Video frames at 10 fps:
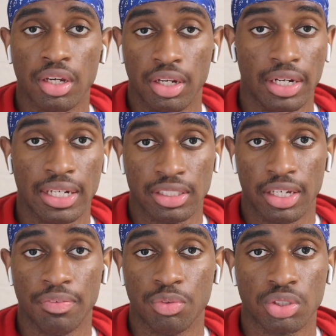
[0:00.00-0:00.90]
And that's
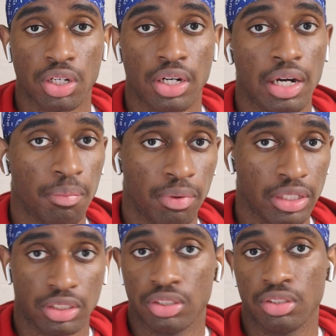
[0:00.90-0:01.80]
if you start out
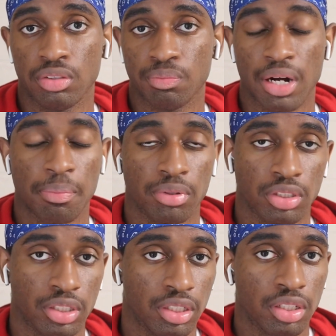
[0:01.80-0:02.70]
brushing
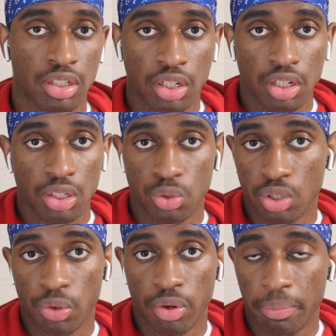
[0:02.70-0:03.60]
properly. You
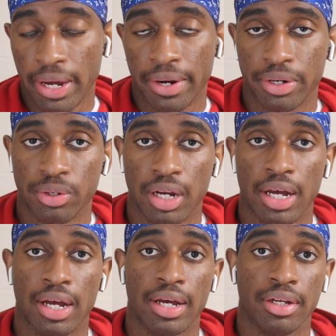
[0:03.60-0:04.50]
know what pattern you
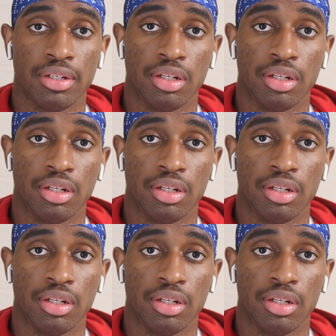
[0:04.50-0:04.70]
got,